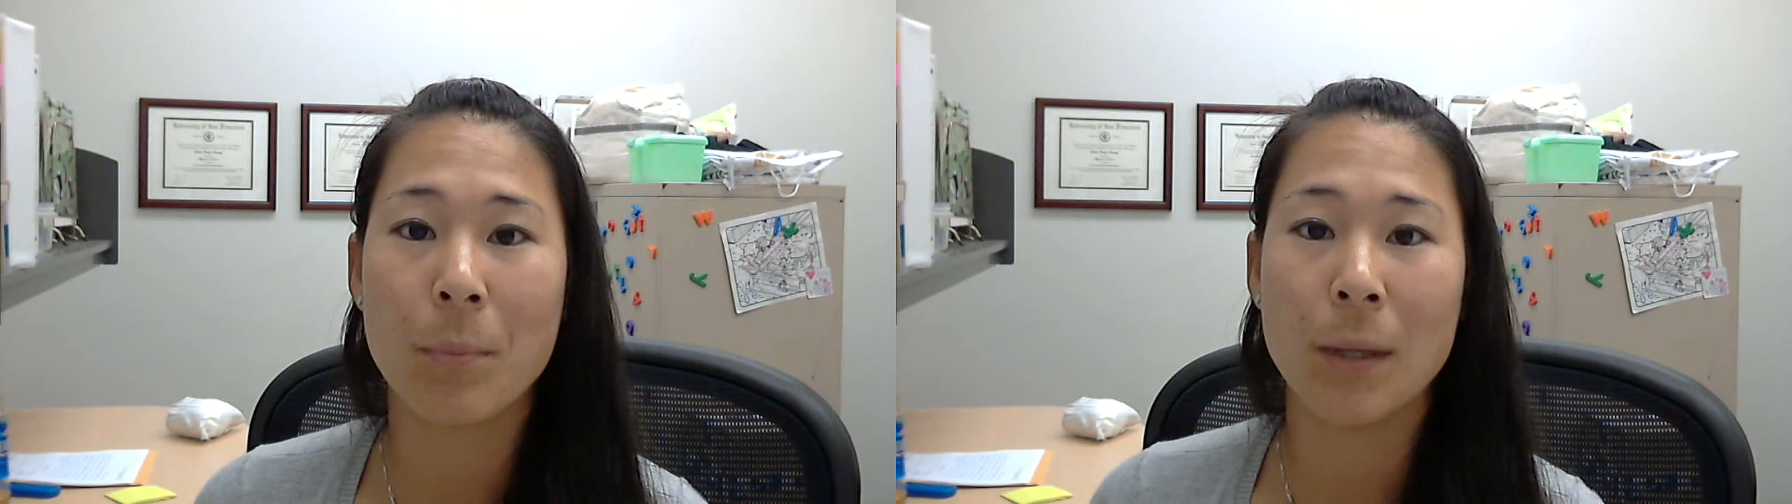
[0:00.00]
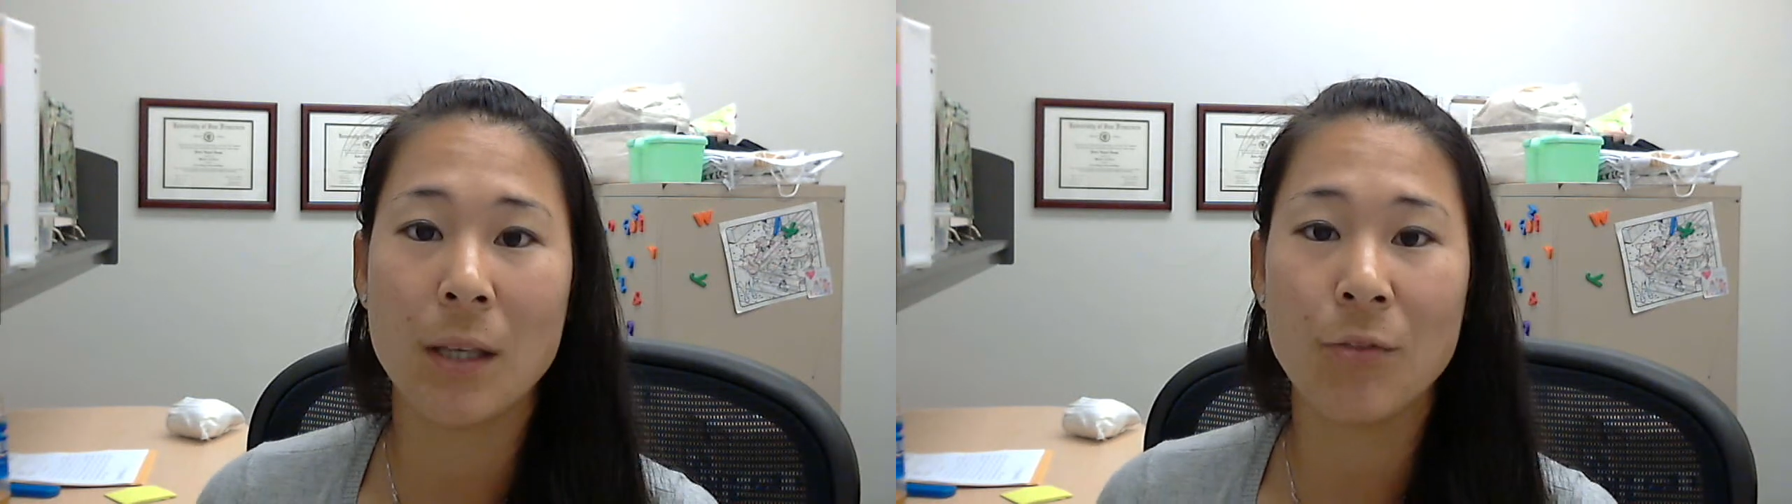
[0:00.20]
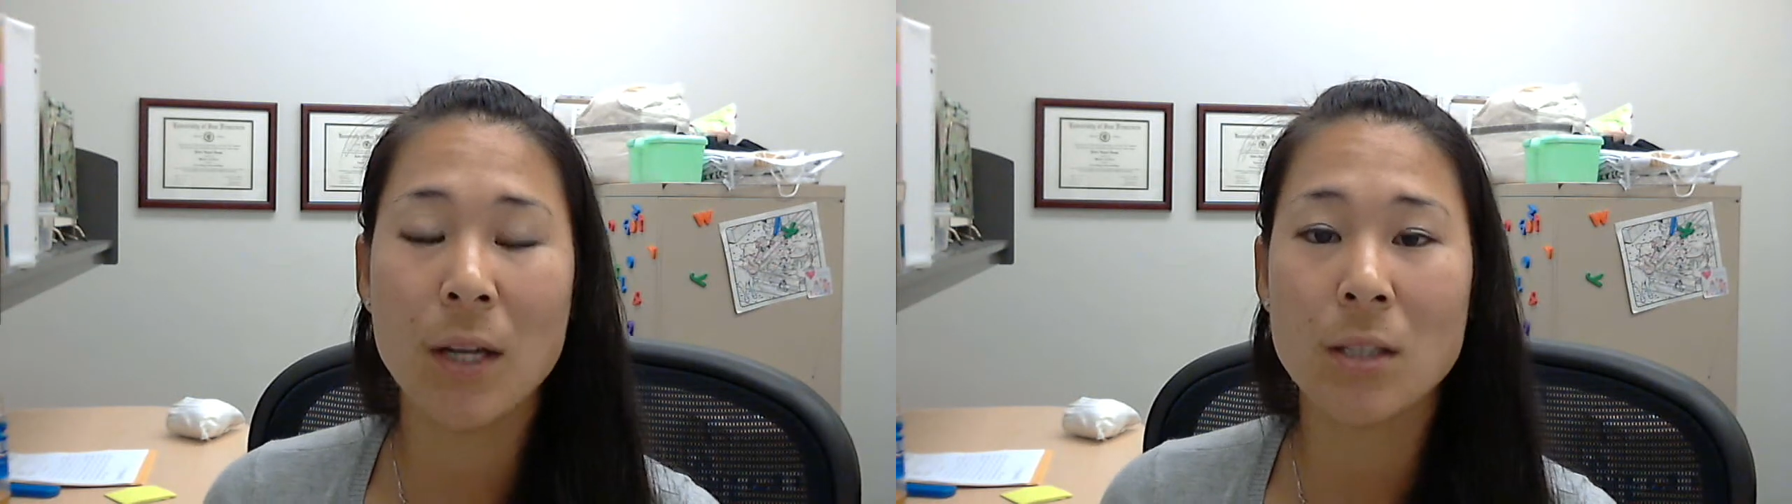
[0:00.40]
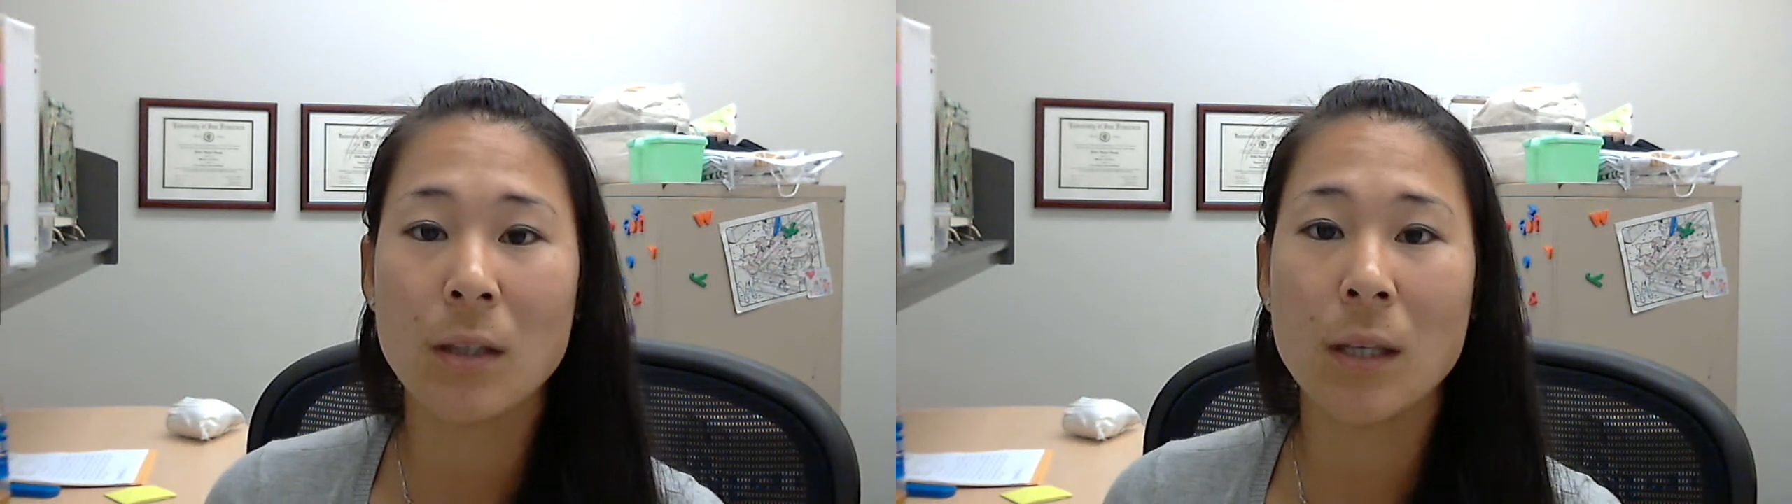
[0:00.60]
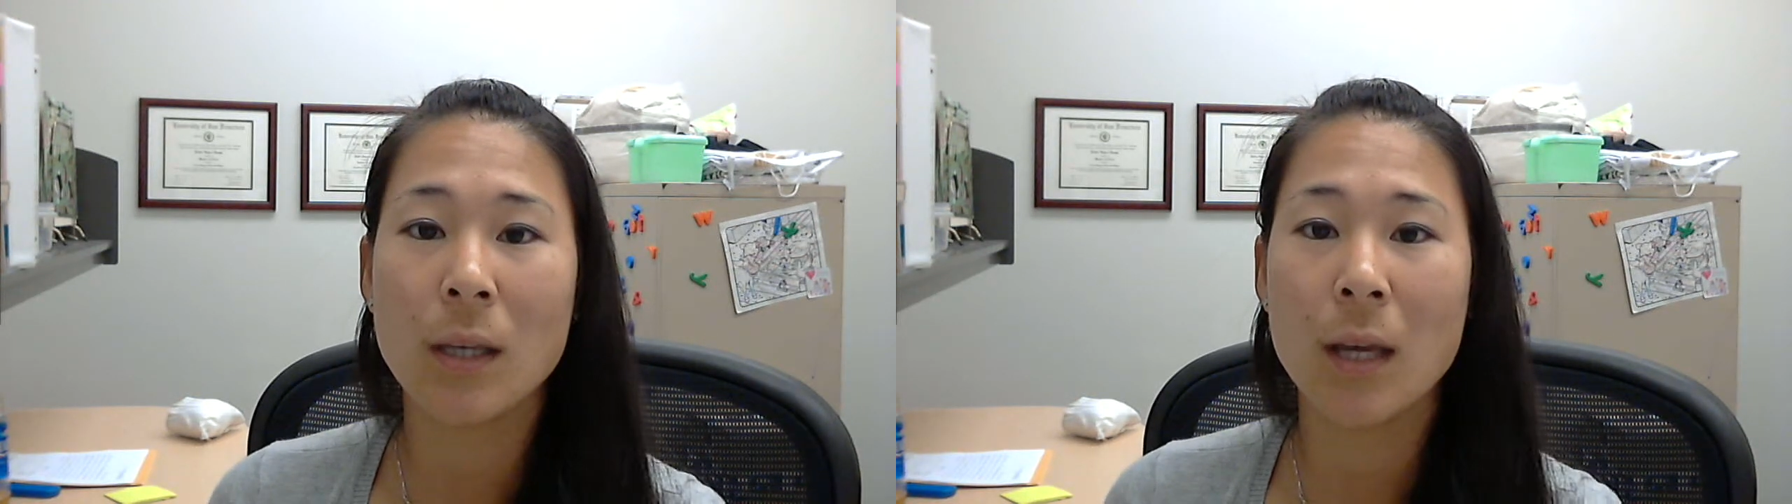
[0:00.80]
but
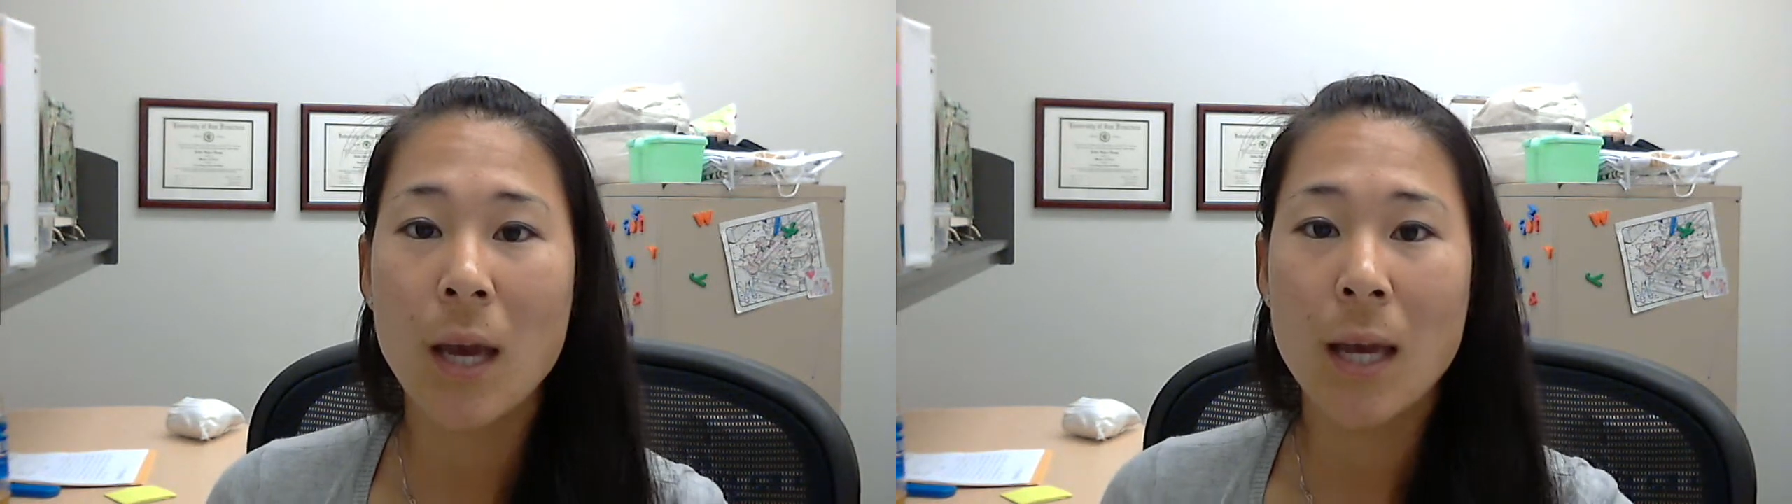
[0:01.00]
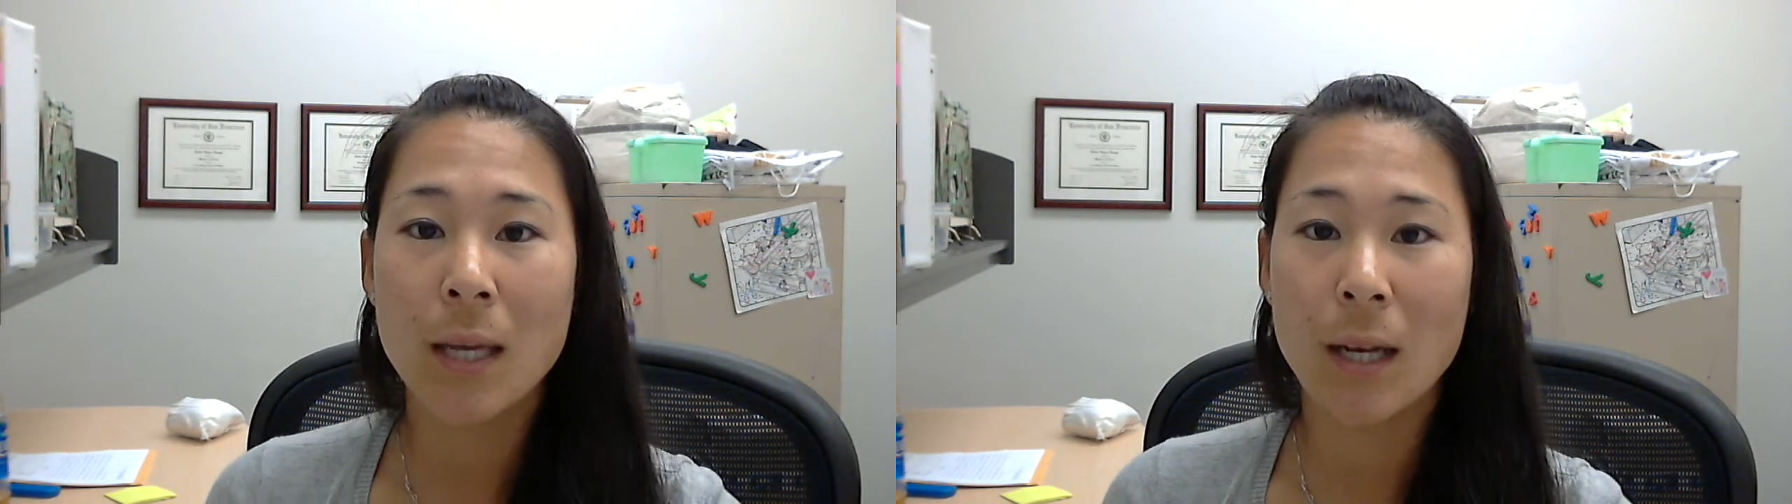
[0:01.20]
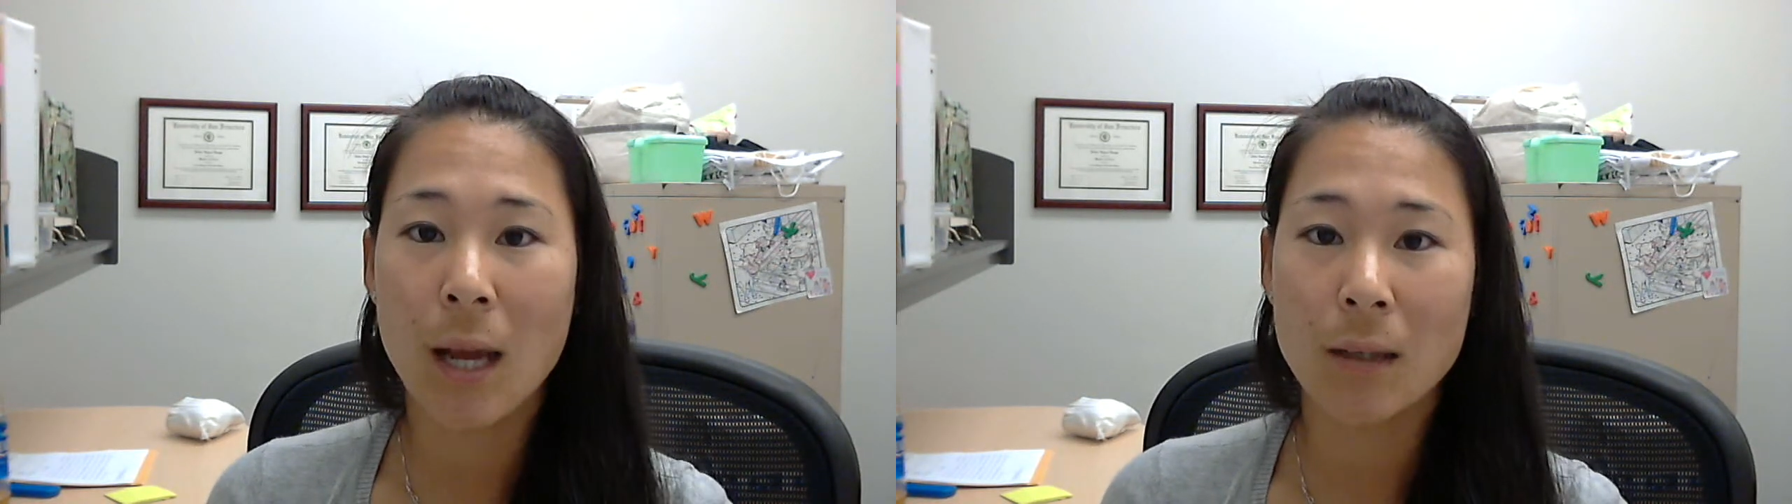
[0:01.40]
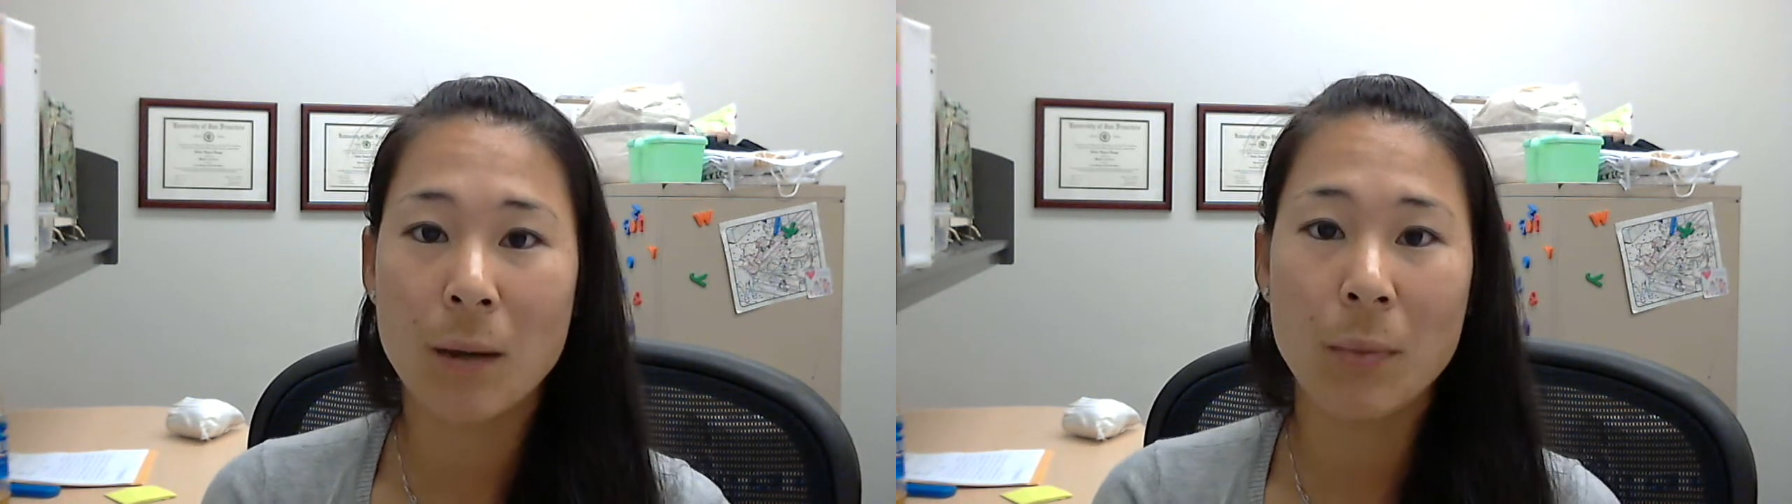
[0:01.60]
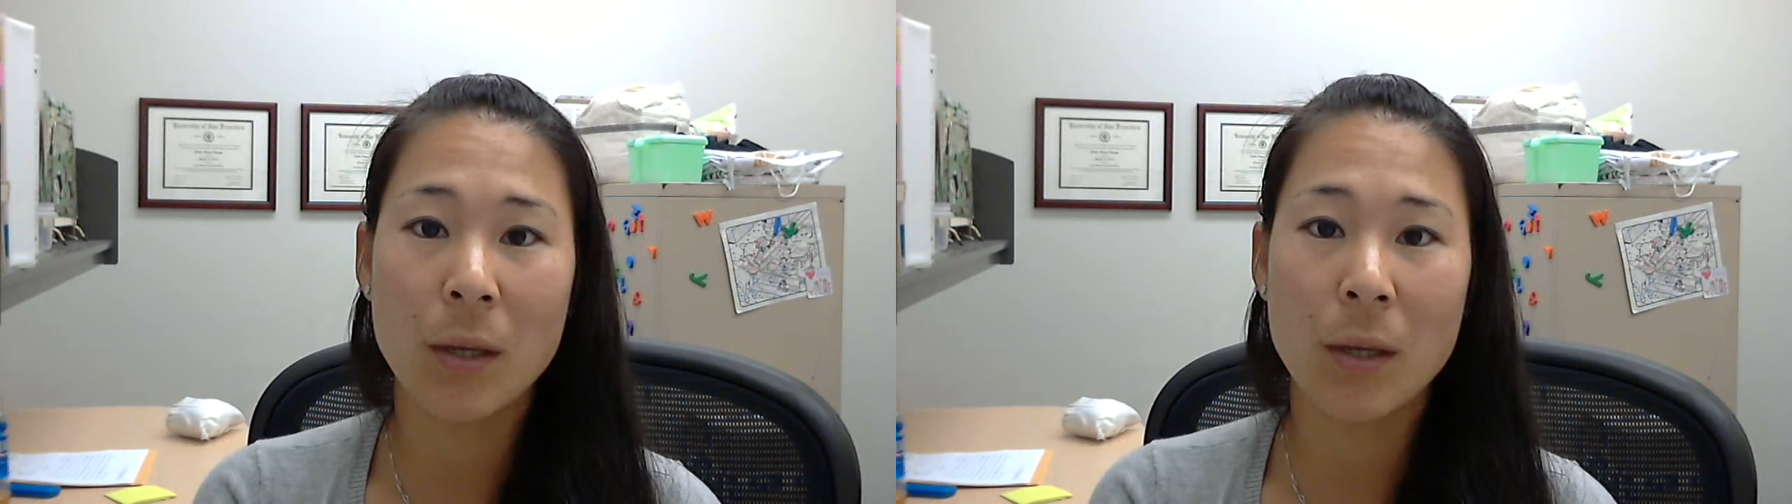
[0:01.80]
eventually it ended up